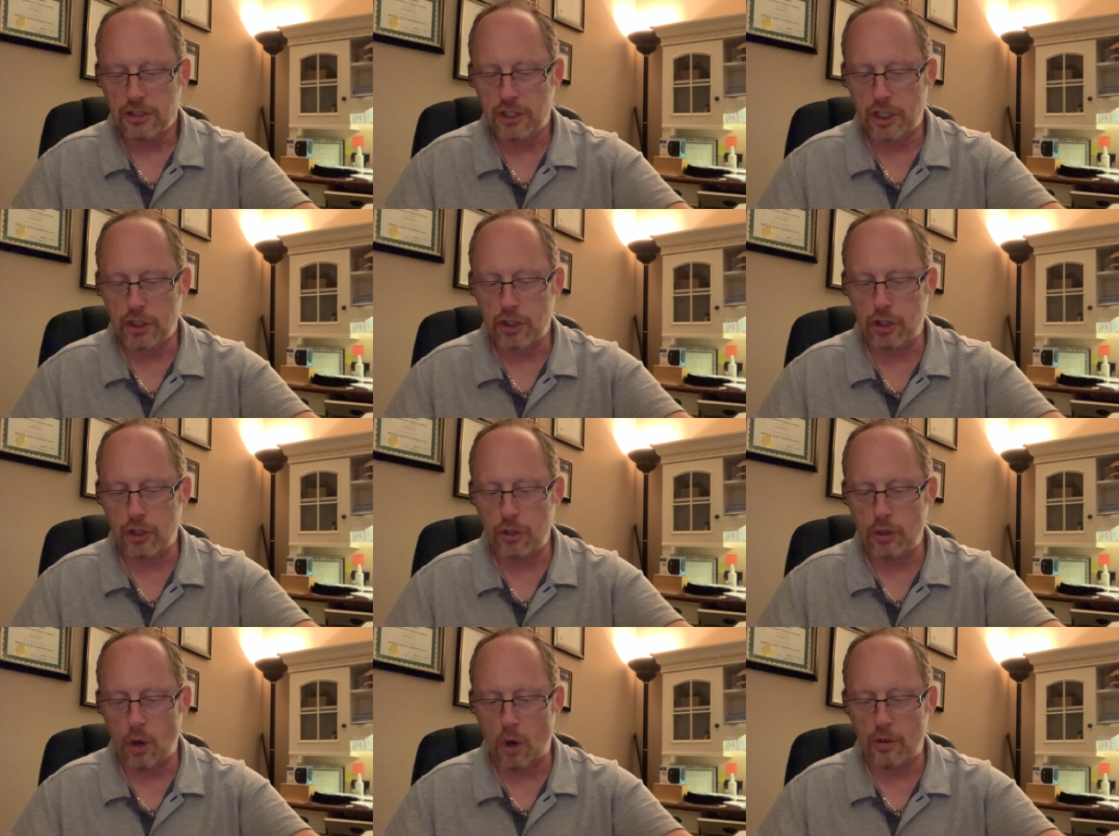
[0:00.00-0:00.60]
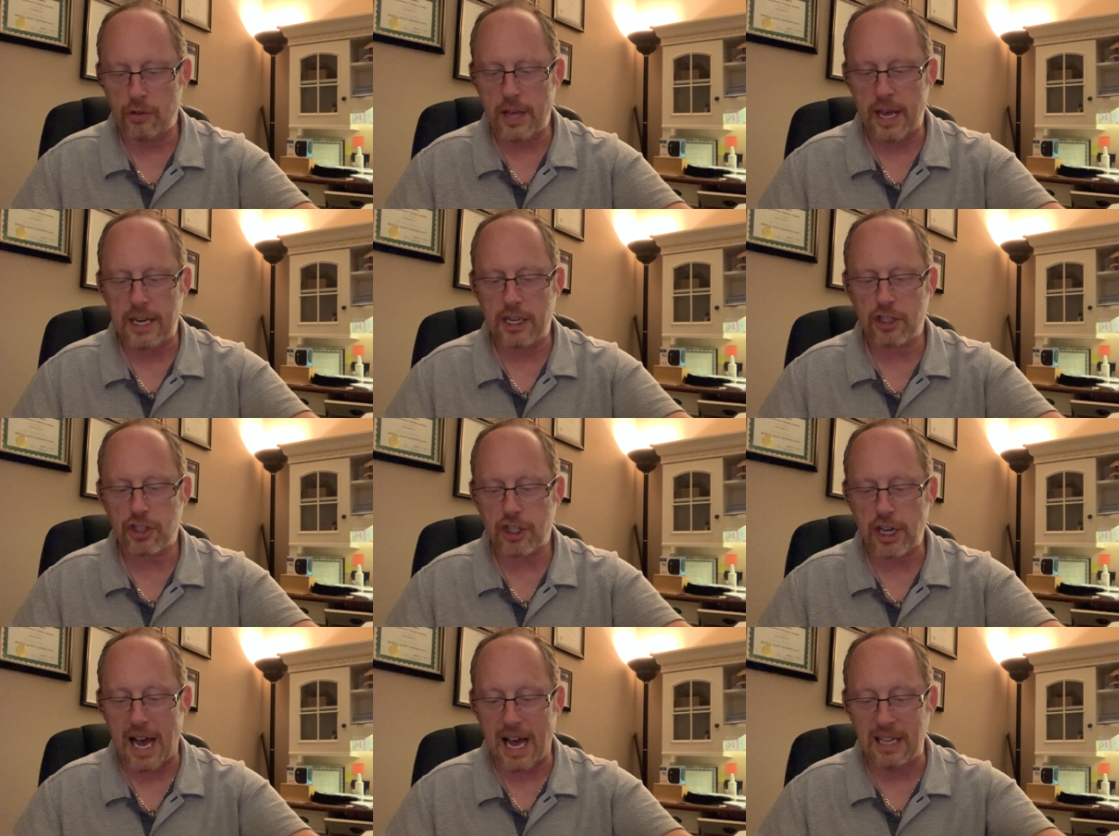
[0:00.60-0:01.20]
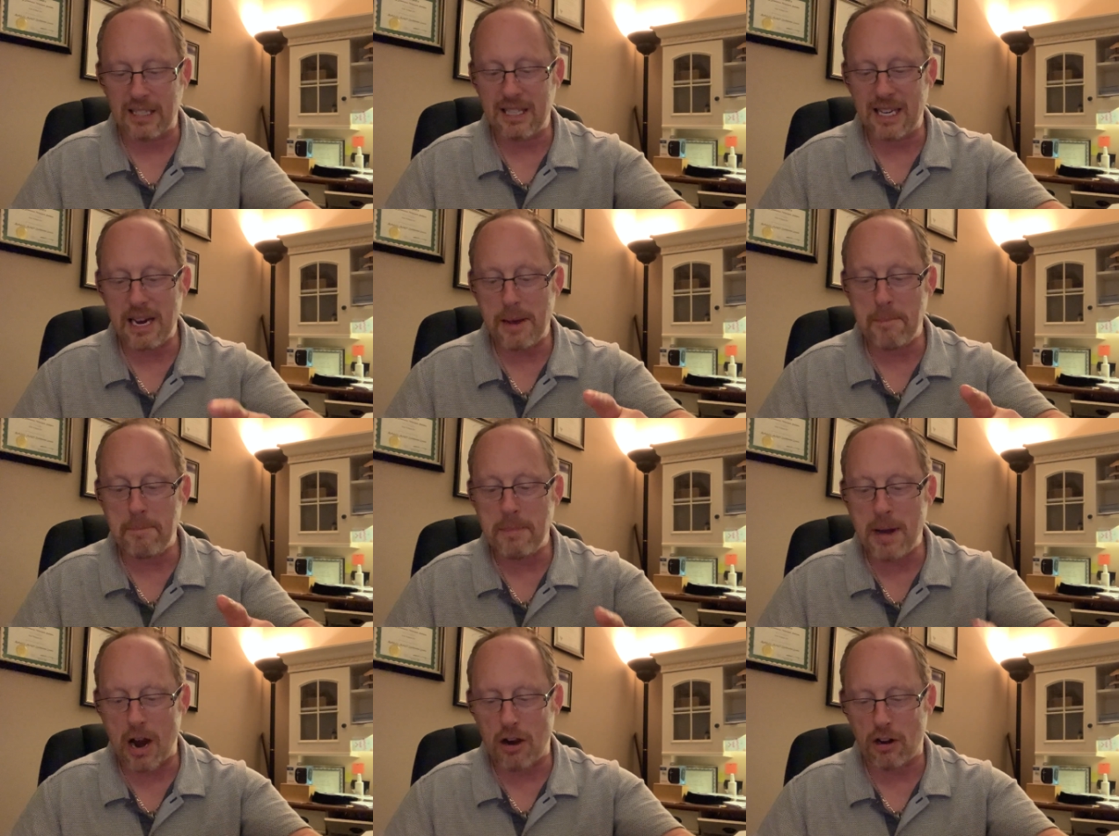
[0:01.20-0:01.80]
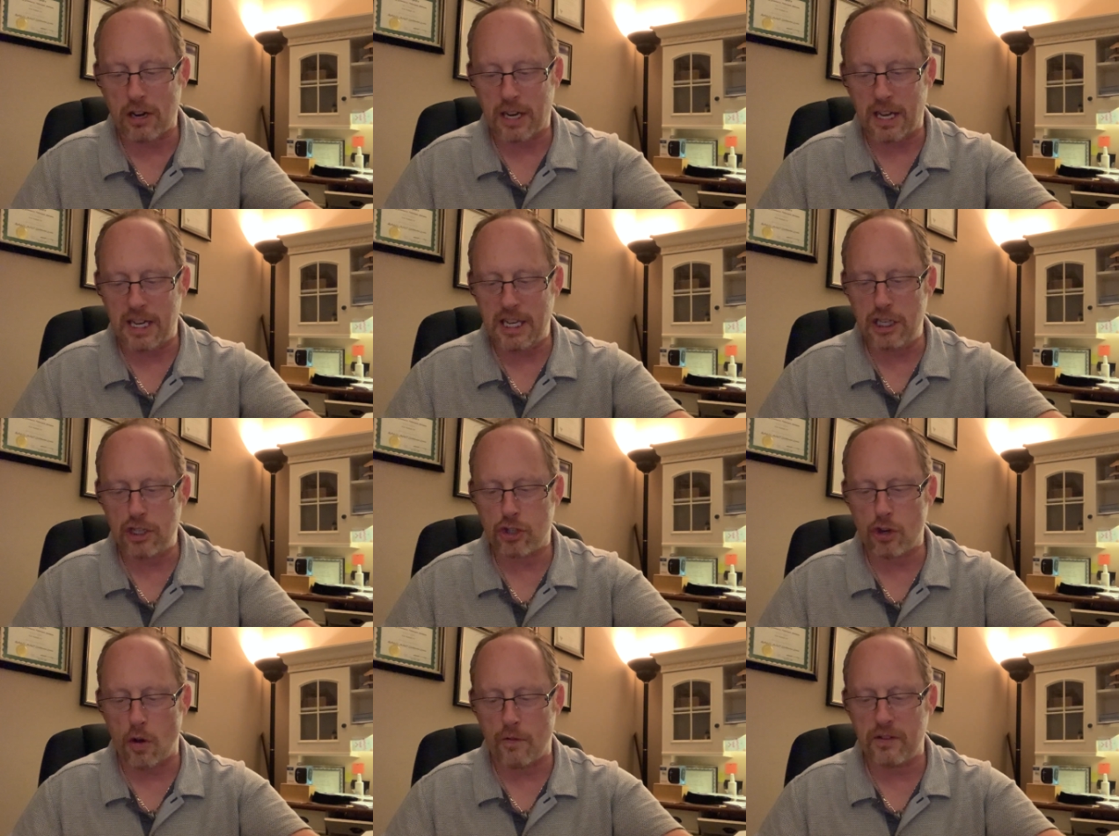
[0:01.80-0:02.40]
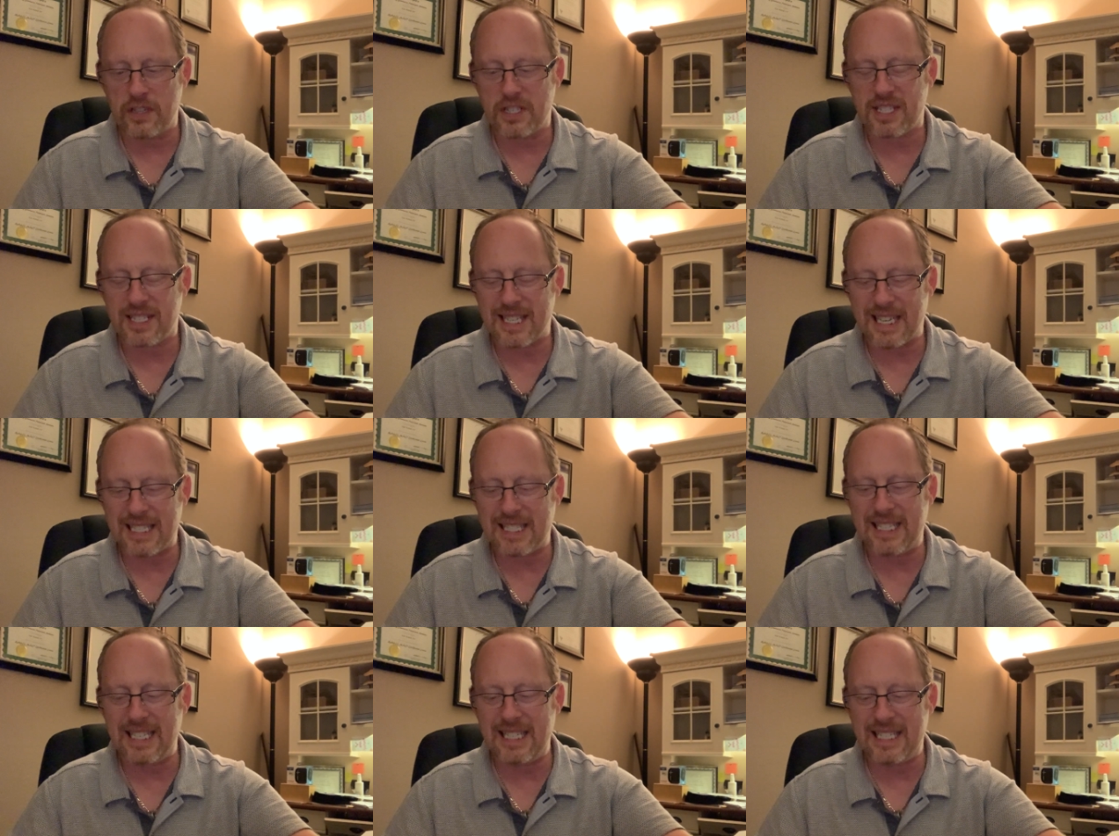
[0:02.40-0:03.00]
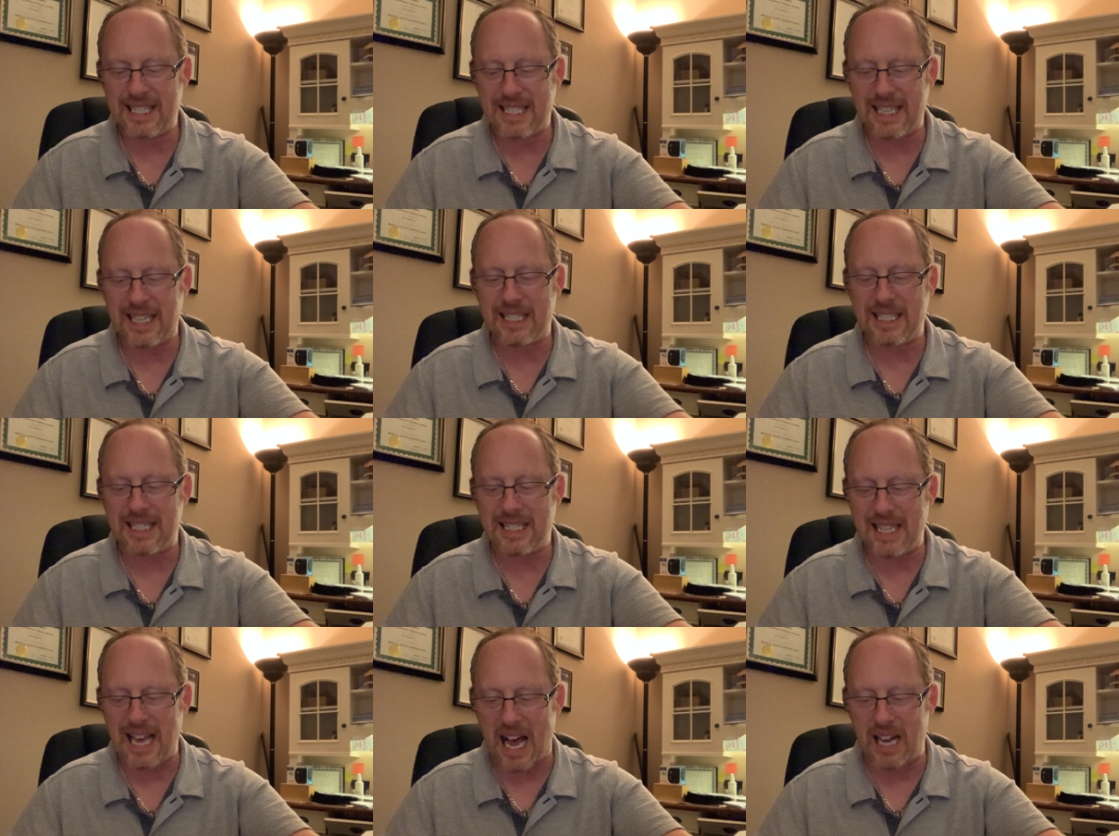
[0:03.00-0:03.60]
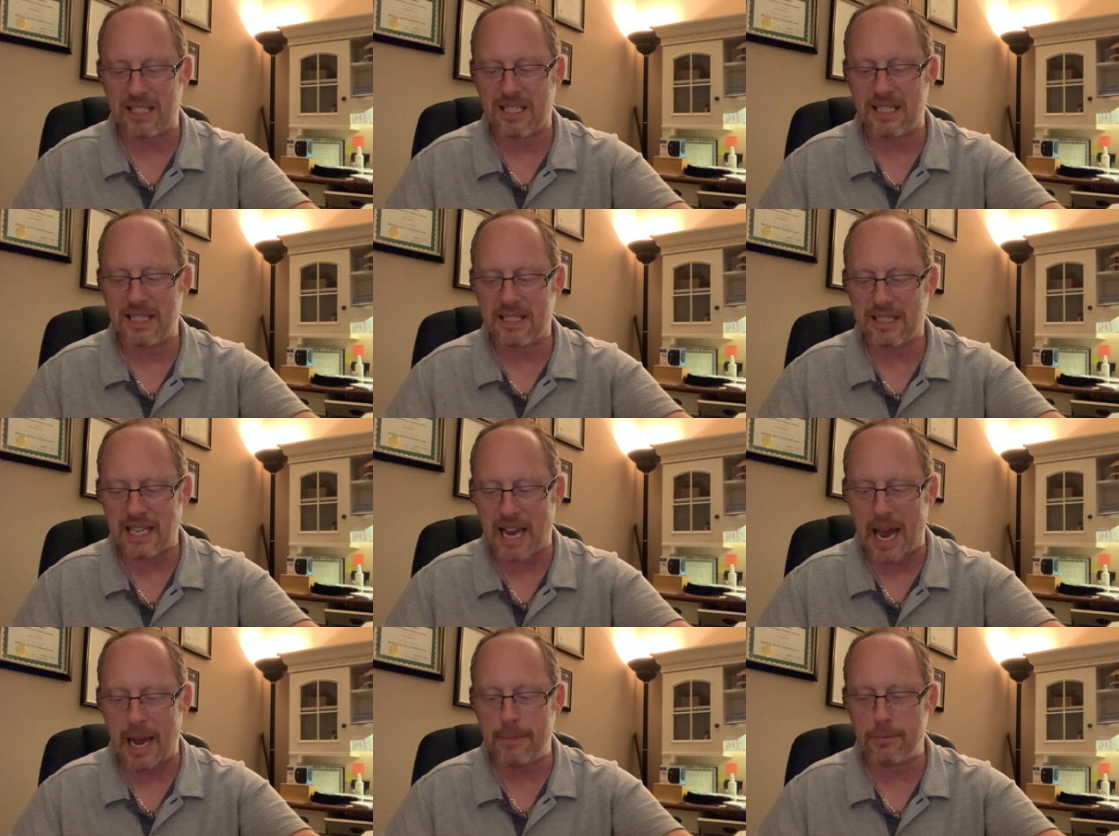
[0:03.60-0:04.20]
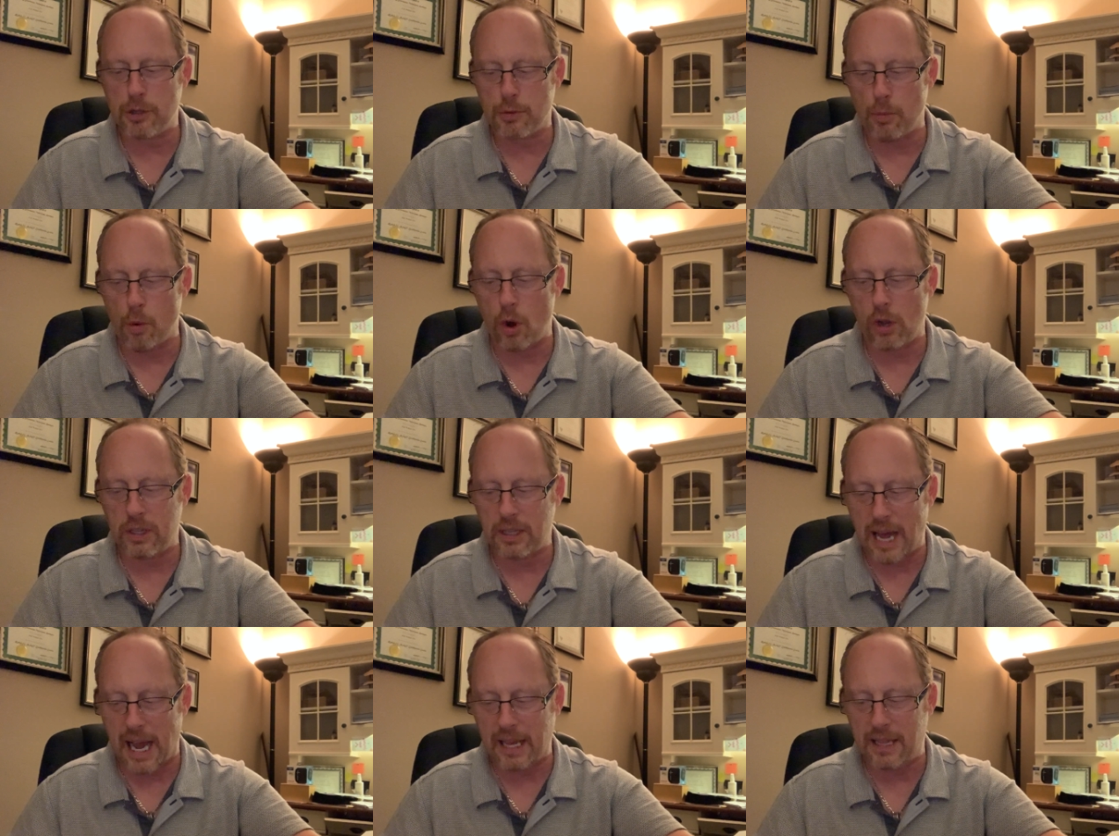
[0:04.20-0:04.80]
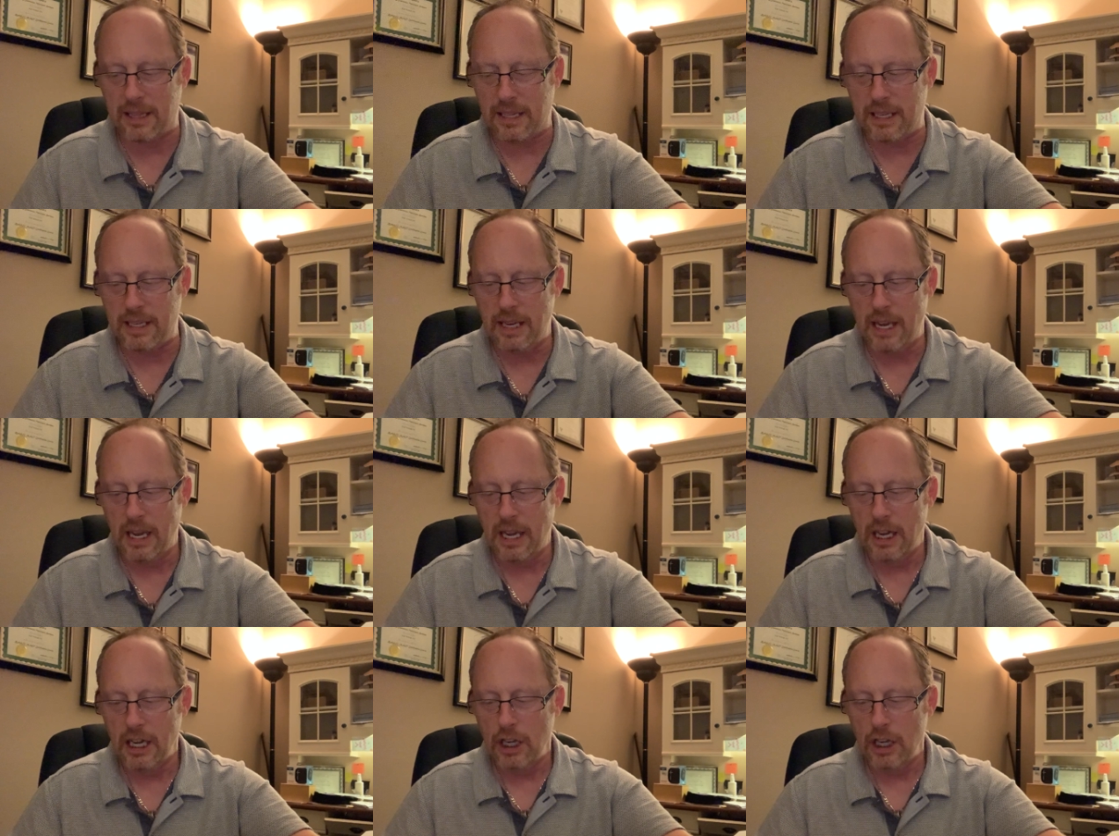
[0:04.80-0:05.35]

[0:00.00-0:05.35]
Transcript: Did you know that a child in America is over 66,000 times more likely